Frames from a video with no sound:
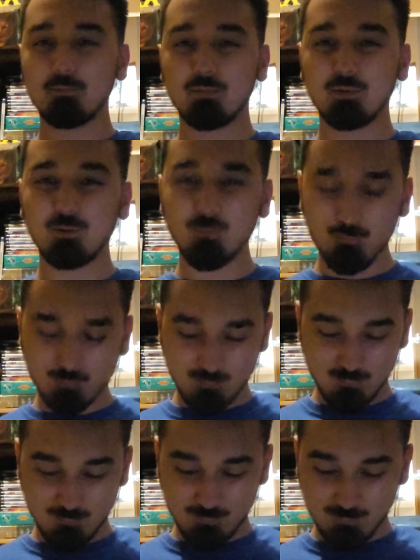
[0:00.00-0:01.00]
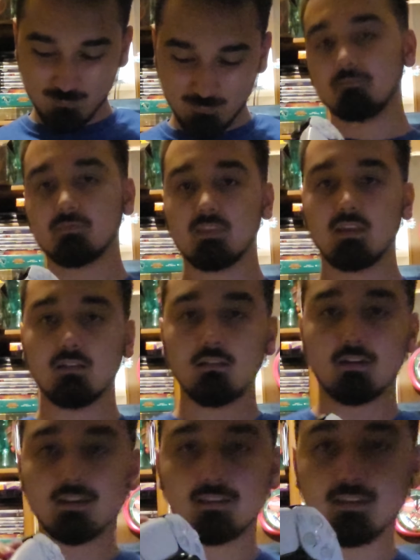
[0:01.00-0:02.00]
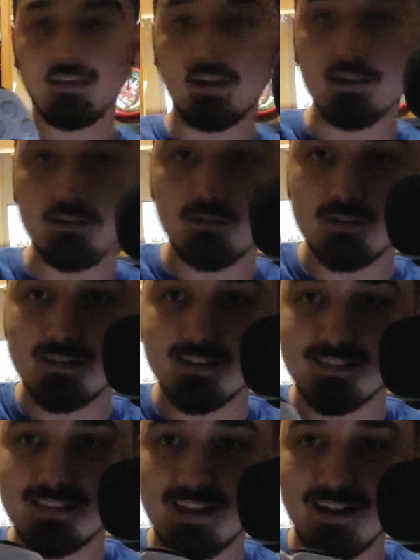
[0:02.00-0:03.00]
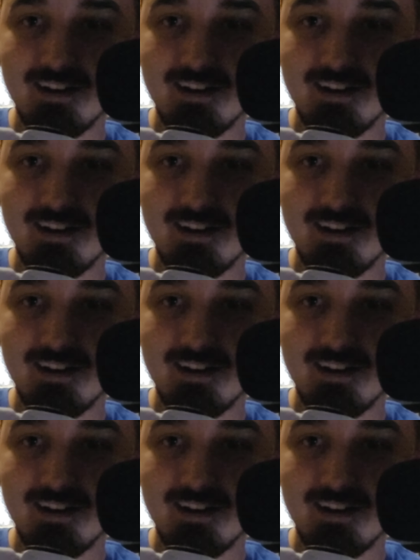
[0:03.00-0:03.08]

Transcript: Oh, look at that. Look at that.